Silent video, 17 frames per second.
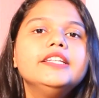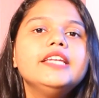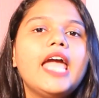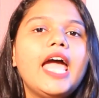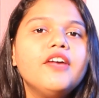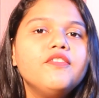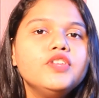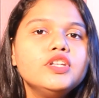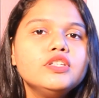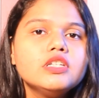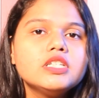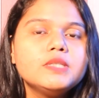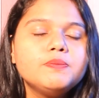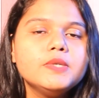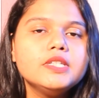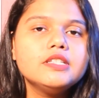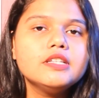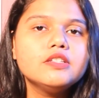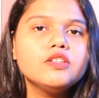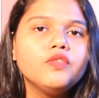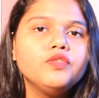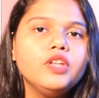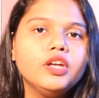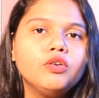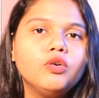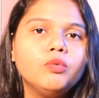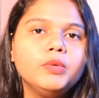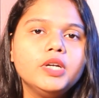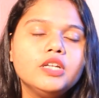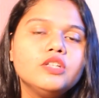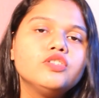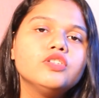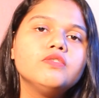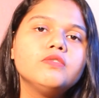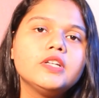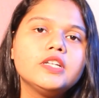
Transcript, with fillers: The average expenses of the accommodation